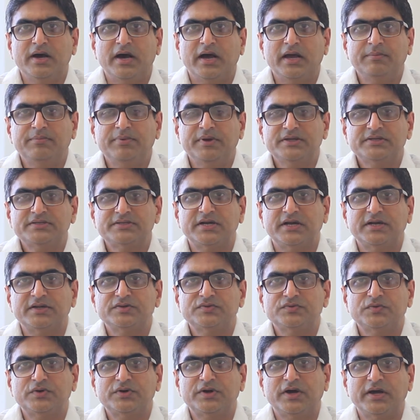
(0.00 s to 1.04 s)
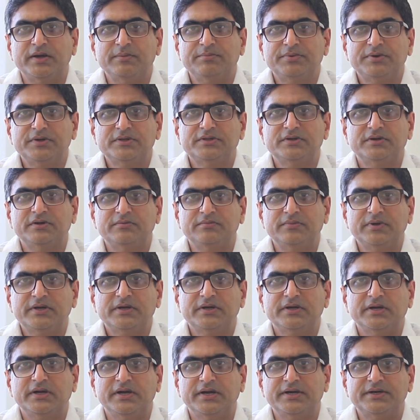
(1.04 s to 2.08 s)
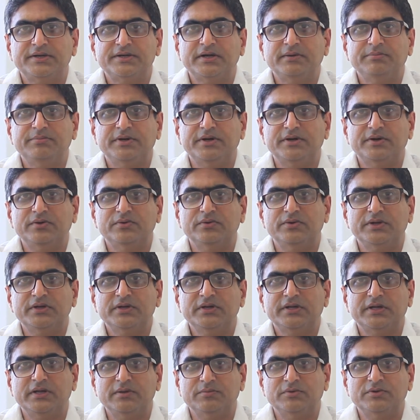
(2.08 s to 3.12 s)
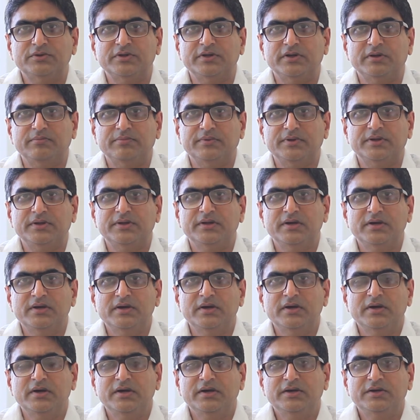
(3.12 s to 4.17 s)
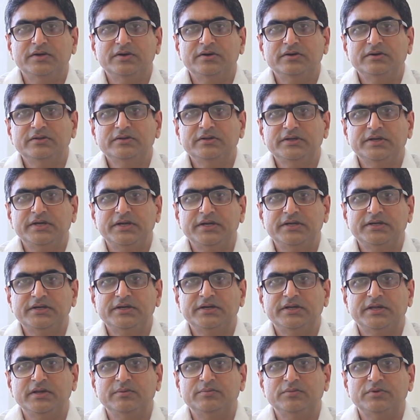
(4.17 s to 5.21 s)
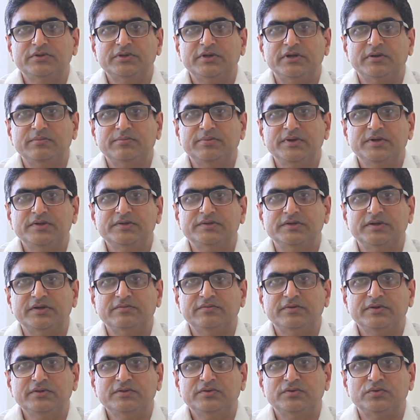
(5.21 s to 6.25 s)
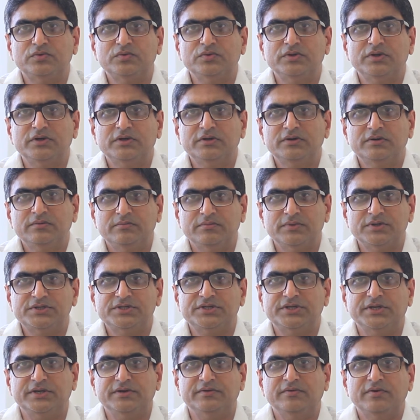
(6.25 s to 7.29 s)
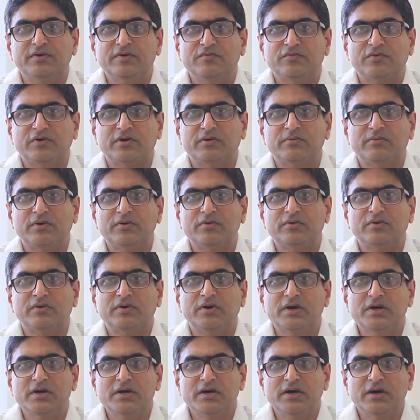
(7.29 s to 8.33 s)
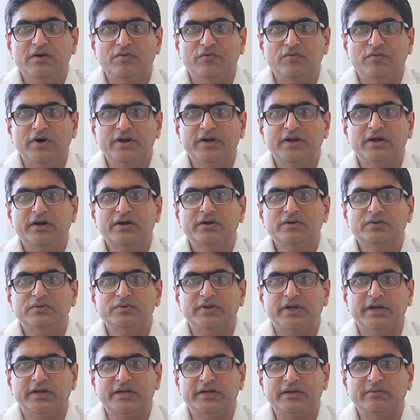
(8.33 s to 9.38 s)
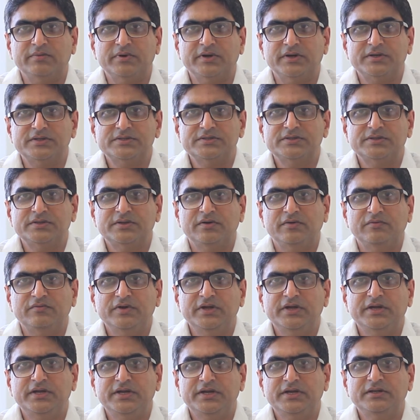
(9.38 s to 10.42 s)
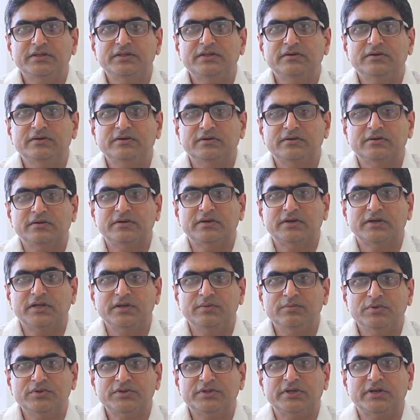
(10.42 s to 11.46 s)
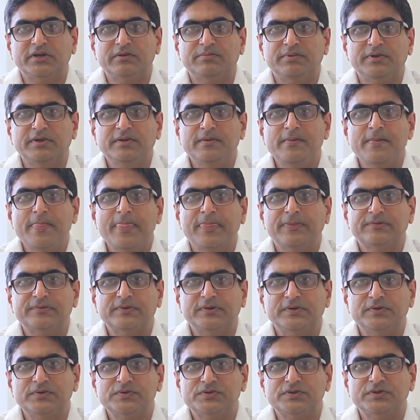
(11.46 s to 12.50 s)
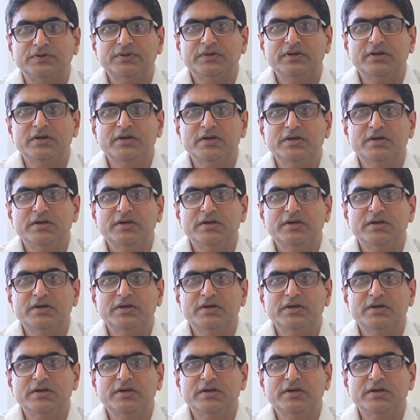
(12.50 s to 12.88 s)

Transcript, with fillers: HIPEC stands for hyperthermic intraperitoneal chemotherapy. Here the heated chemotherapy is given through the machine for about 1 hour to 90 minutes. We heat the chemotherapy solution